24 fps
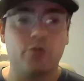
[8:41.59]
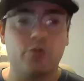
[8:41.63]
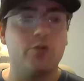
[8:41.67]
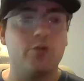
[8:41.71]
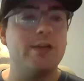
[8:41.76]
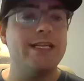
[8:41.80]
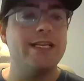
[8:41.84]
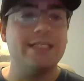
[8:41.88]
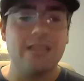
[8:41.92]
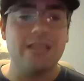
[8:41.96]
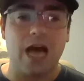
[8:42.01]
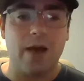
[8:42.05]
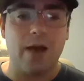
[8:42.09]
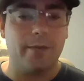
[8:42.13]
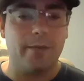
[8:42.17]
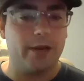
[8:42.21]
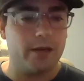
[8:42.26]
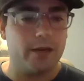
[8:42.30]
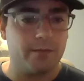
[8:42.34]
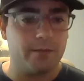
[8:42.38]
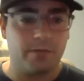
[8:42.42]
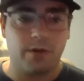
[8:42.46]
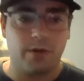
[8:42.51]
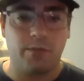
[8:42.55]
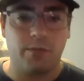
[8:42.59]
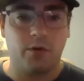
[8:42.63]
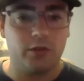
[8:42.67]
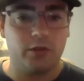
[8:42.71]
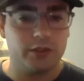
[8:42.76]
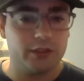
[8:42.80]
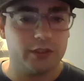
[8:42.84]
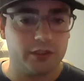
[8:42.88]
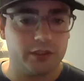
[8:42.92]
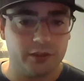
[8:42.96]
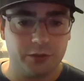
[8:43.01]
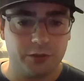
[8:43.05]
predominant
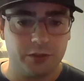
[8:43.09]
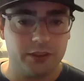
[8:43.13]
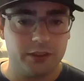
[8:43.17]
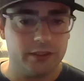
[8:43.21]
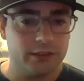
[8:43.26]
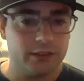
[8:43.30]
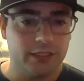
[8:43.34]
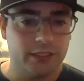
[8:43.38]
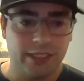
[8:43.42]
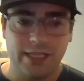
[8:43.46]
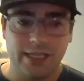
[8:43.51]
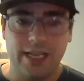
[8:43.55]
propulsion solution